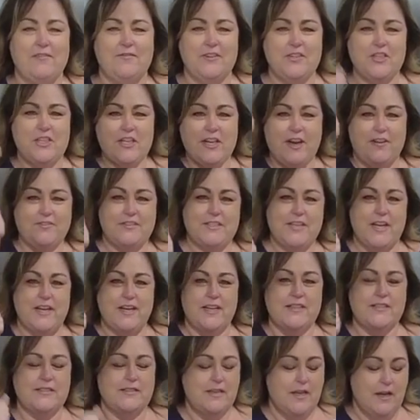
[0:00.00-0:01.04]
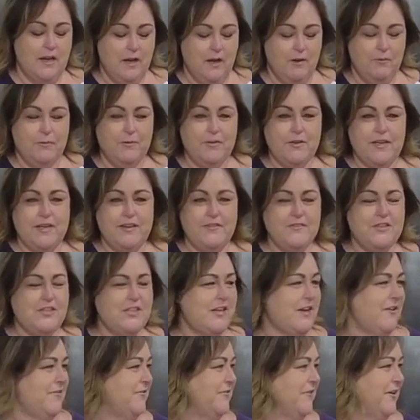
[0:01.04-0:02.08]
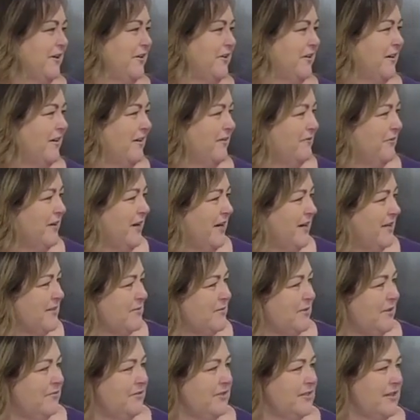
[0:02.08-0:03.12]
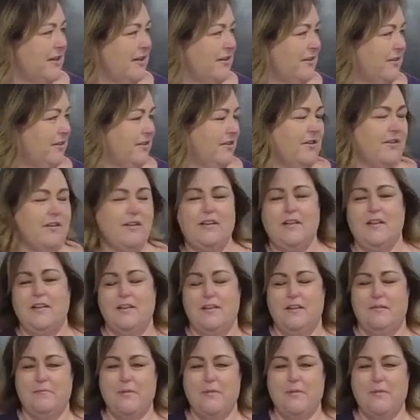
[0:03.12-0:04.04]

for Chef Deniz. We'll give Chef a raise. We'll have a telethon and